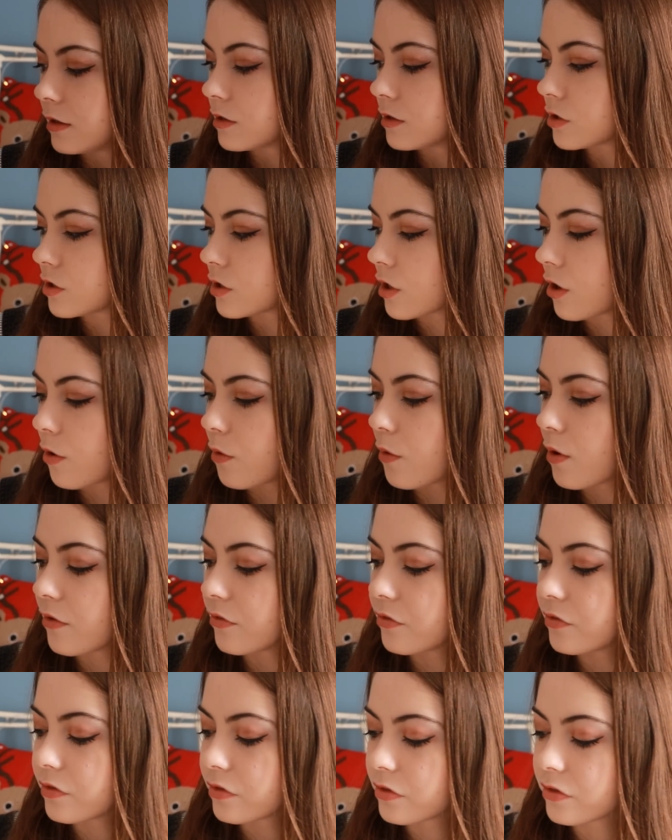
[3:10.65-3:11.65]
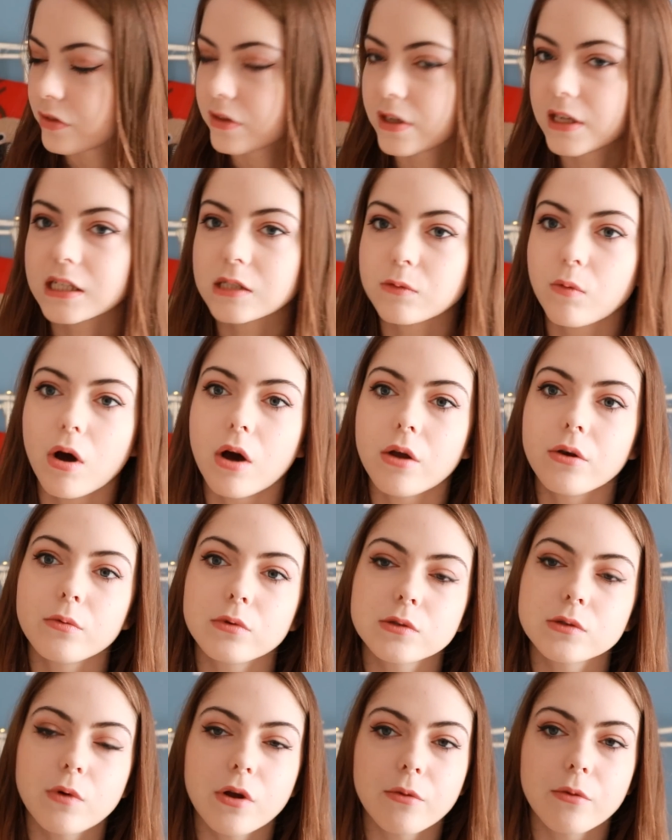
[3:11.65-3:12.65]
So this one
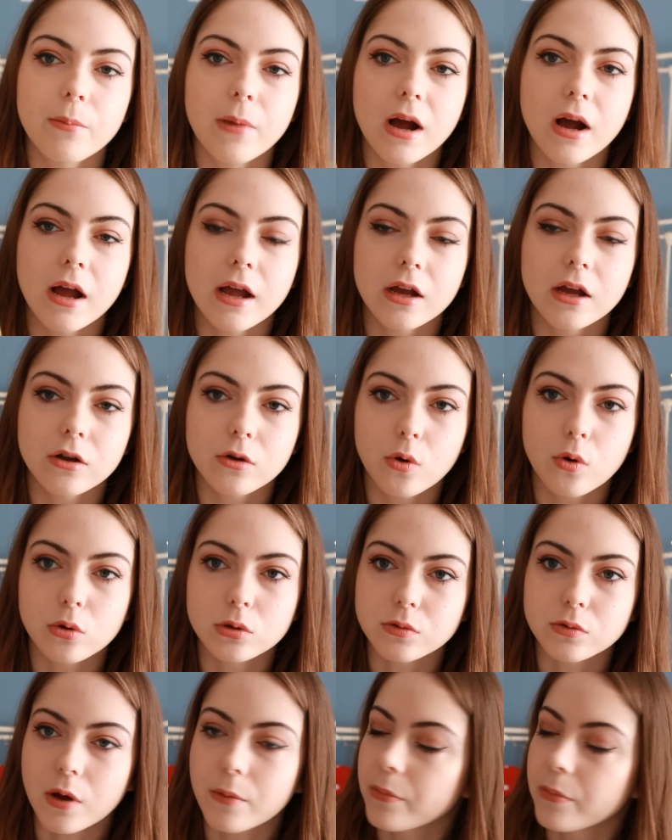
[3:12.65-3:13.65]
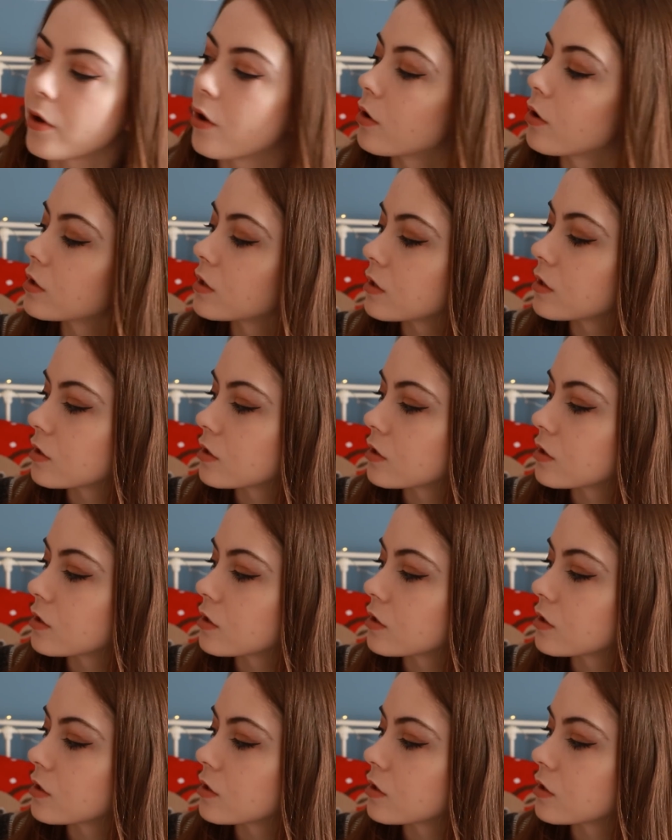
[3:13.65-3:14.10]
was one of my coursework books,